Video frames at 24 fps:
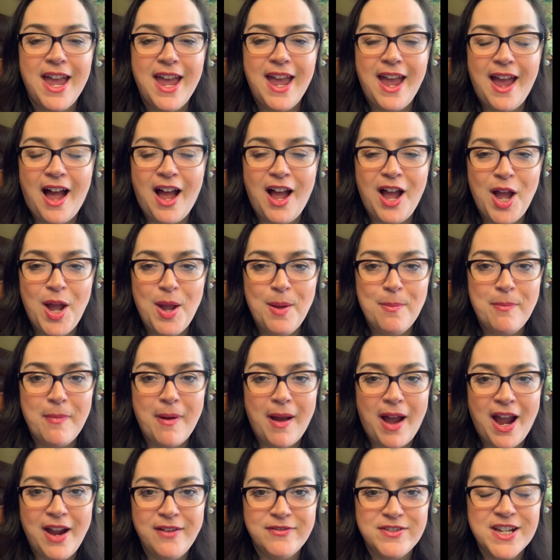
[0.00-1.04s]

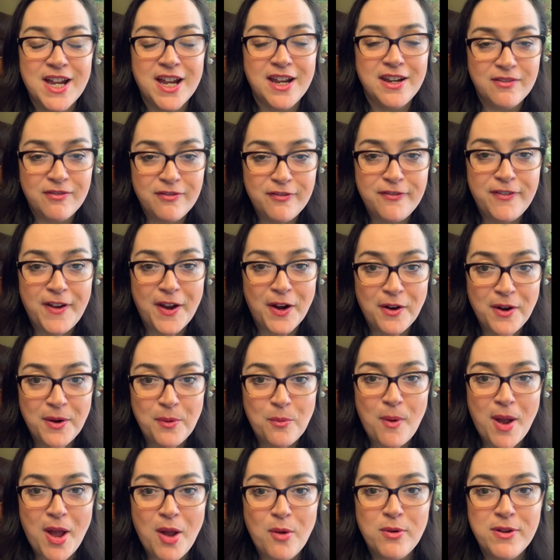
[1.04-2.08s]
I've done very
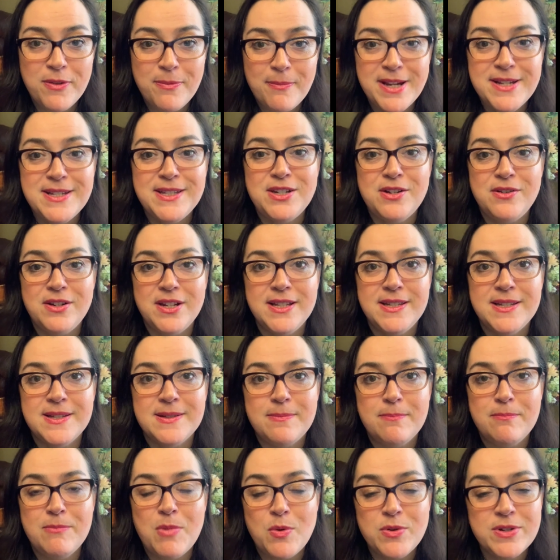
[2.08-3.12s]
well with my students,
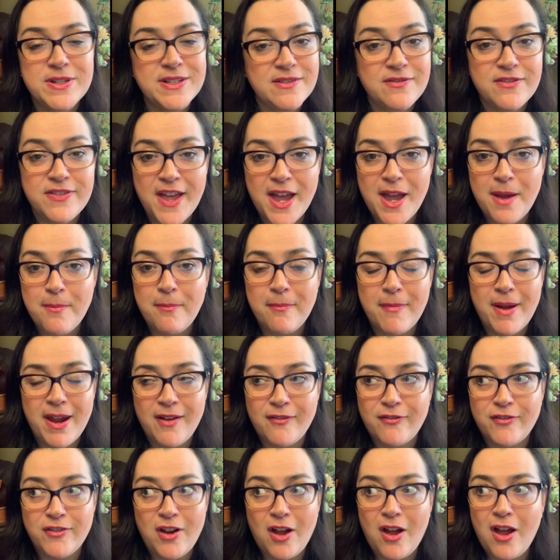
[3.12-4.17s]
most of them,
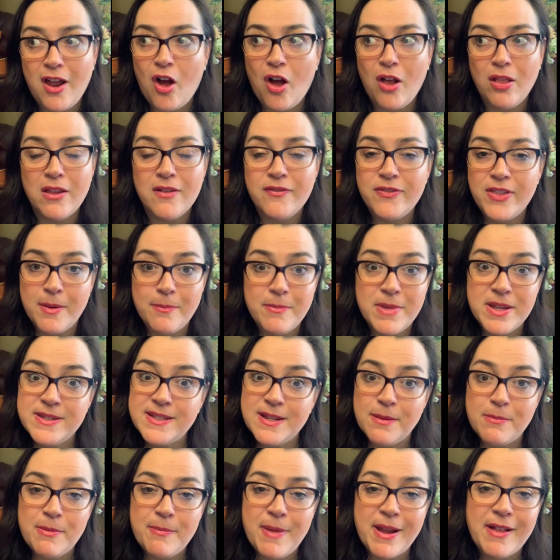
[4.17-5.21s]
if not all of them, in
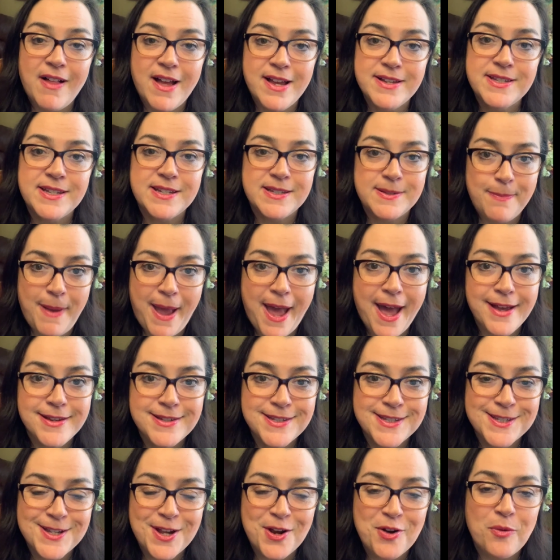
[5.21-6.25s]
some of my classes
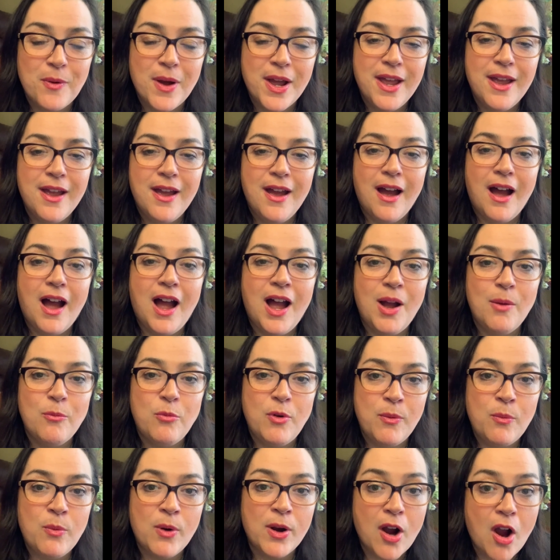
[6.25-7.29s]
pass. So we
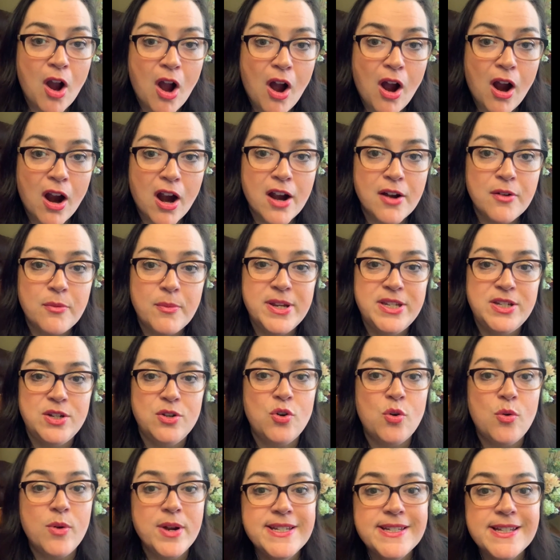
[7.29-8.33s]
work hard, we do
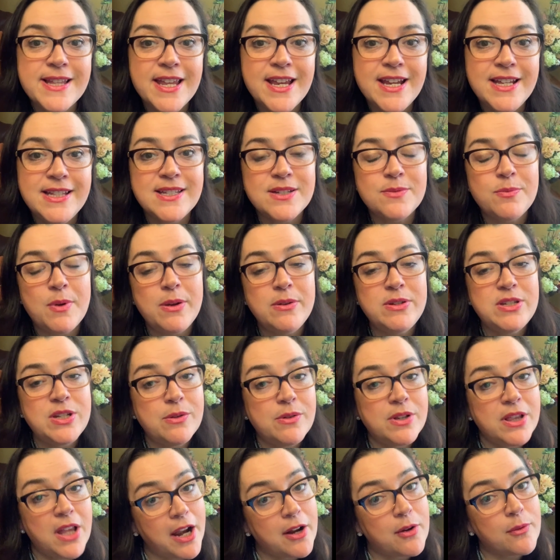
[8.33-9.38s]
Quizlets, we do a
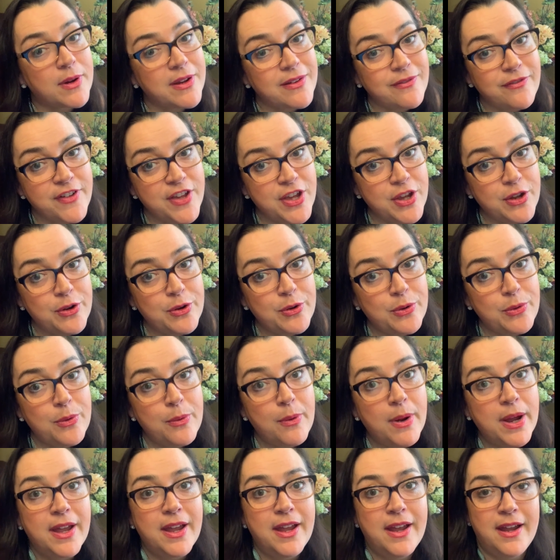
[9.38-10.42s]
lot of review.
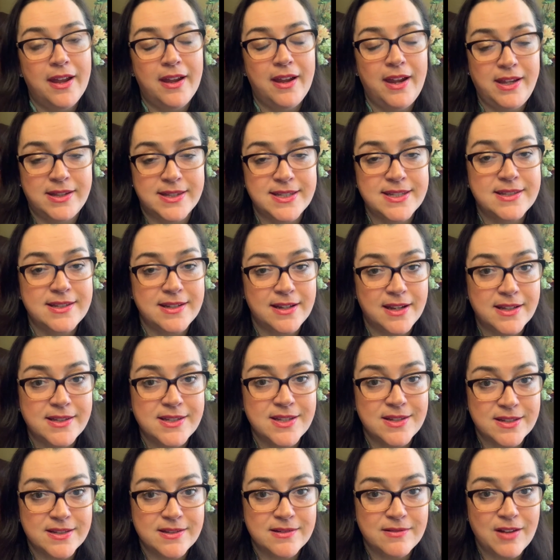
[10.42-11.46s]

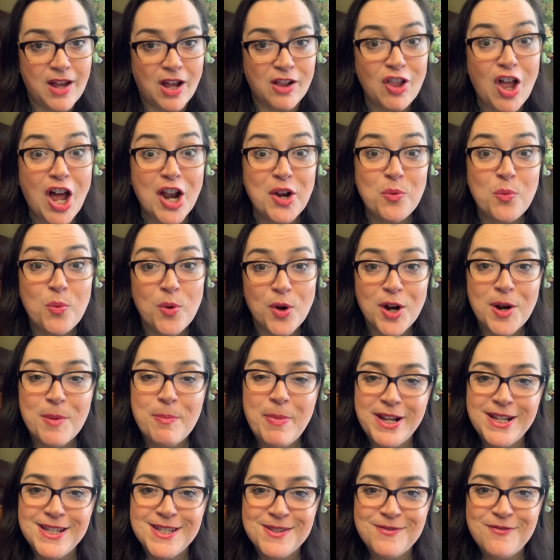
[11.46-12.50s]
It's a lot of work,
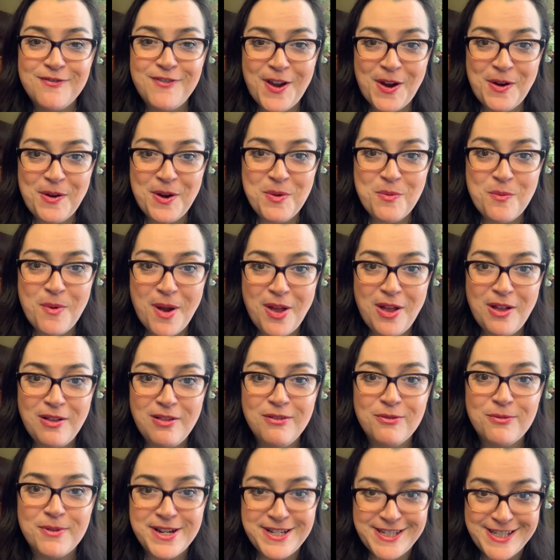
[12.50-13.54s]
but it's very
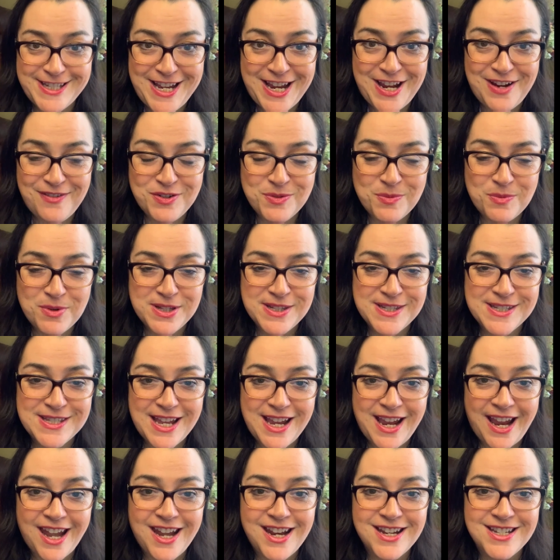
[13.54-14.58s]
well received once they
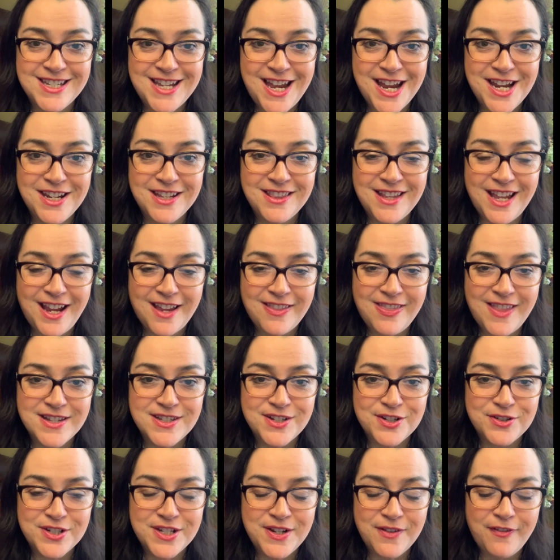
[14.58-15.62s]
get it done and they get that
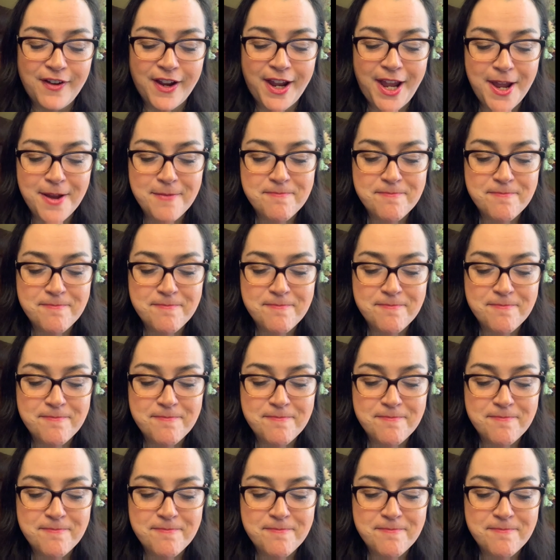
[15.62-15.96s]
certificate.